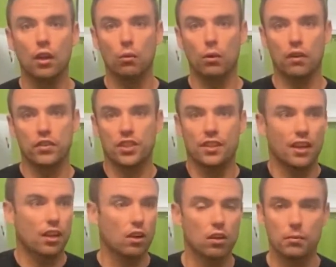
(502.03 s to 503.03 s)
when obviously the
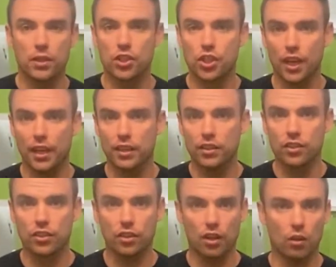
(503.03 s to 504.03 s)
economy's
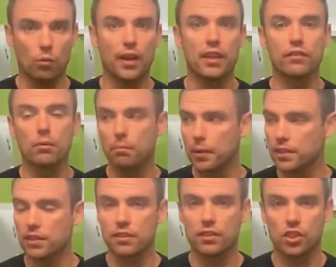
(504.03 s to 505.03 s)
changed, you know, the way they've done
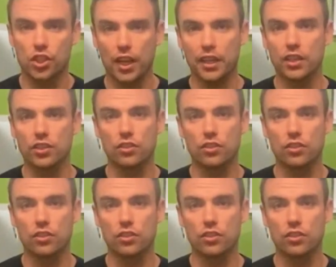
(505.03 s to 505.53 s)
business has changed.